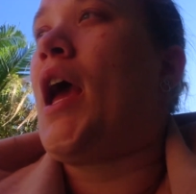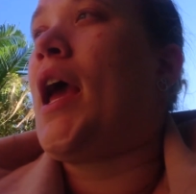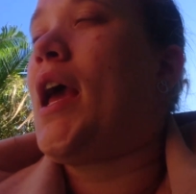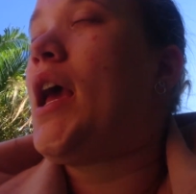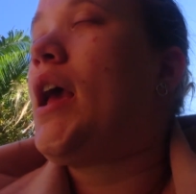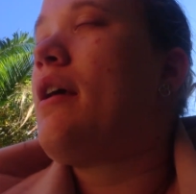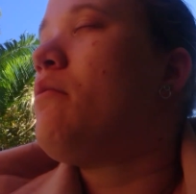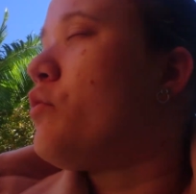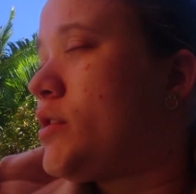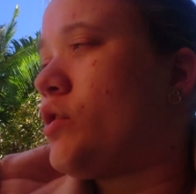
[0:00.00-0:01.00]
He
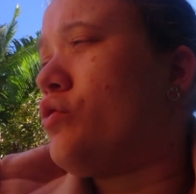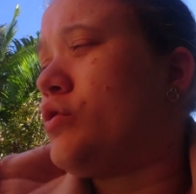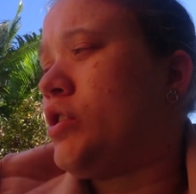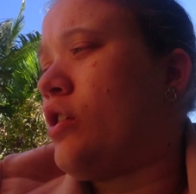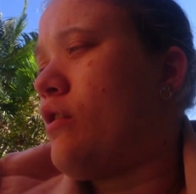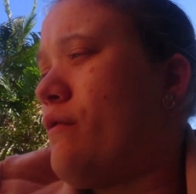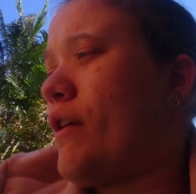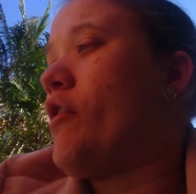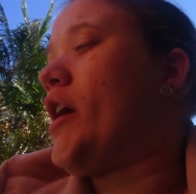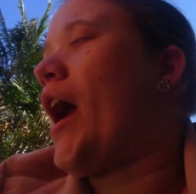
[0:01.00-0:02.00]
was also
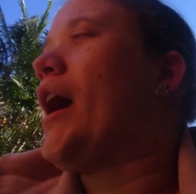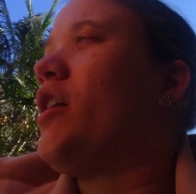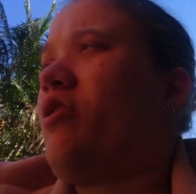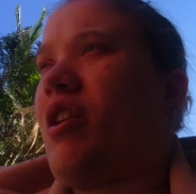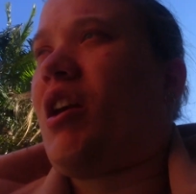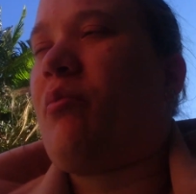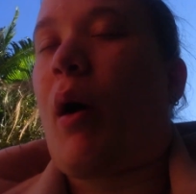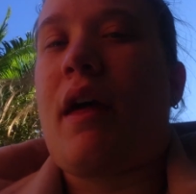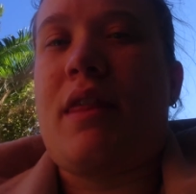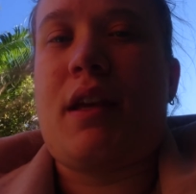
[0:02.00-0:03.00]
very angry
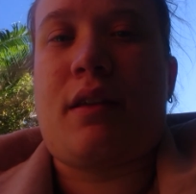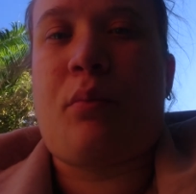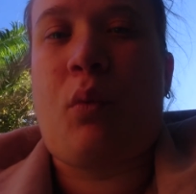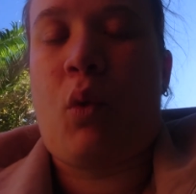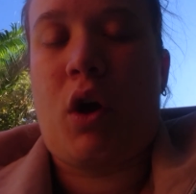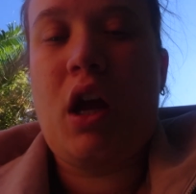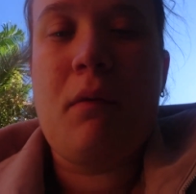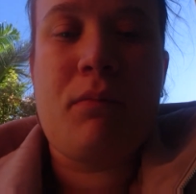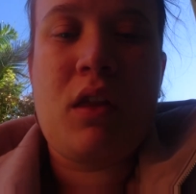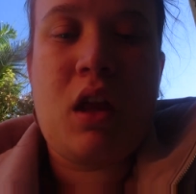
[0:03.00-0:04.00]
by this point.
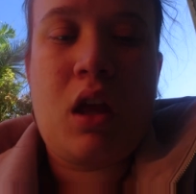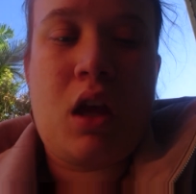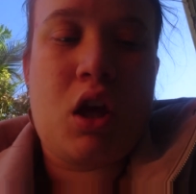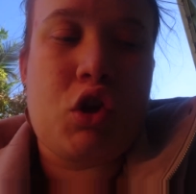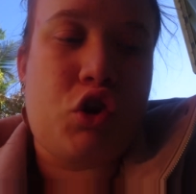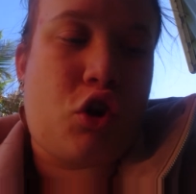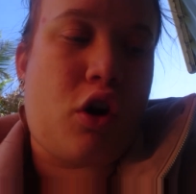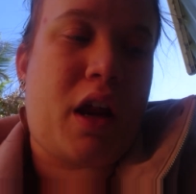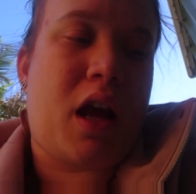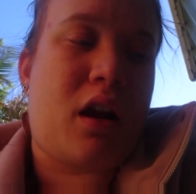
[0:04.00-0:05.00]

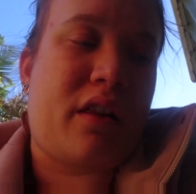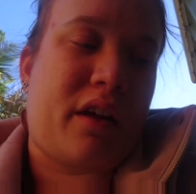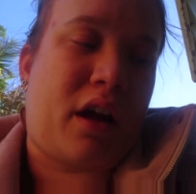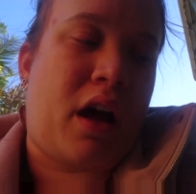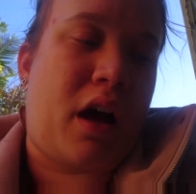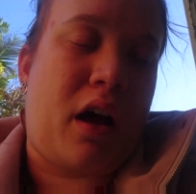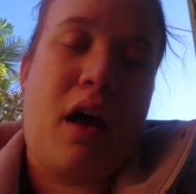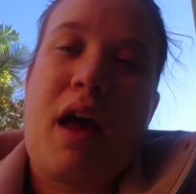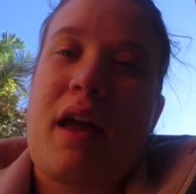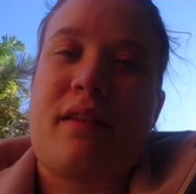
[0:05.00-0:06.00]
Got out of the
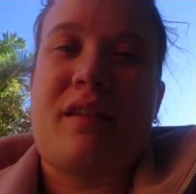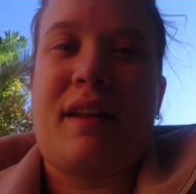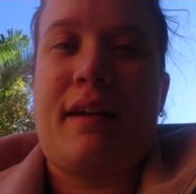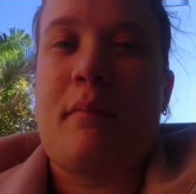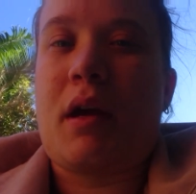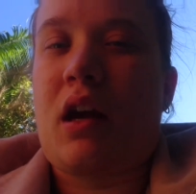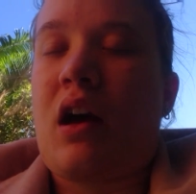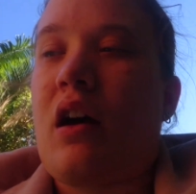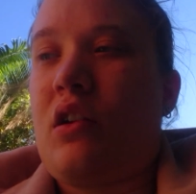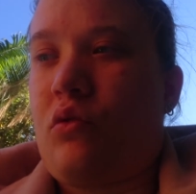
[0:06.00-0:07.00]
car and slammed my
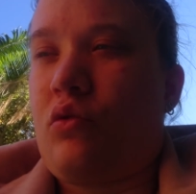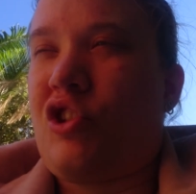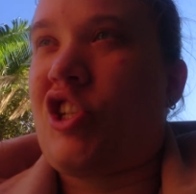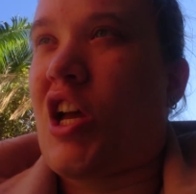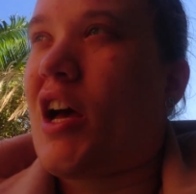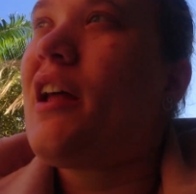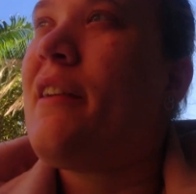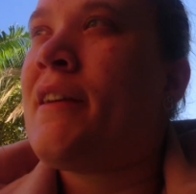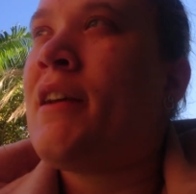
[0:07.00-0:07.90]
car door shut.